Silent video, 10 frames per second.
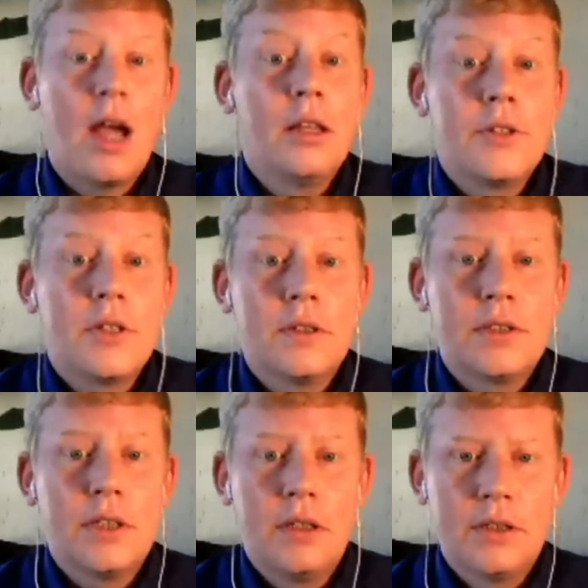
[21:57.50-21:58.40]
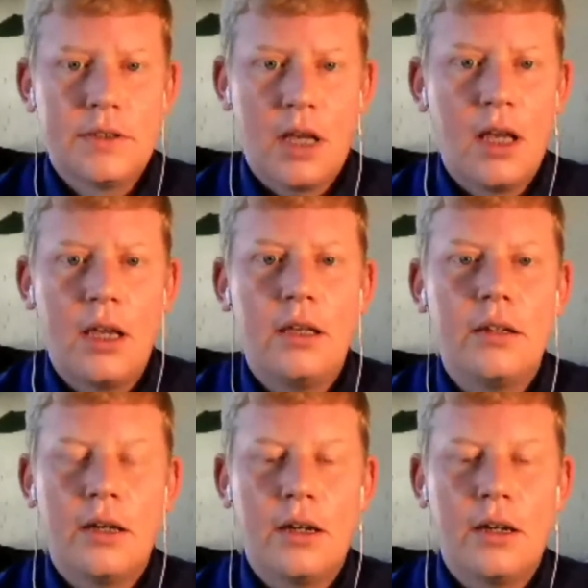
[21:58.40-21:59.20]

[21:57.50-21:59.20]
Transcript: challenges in the design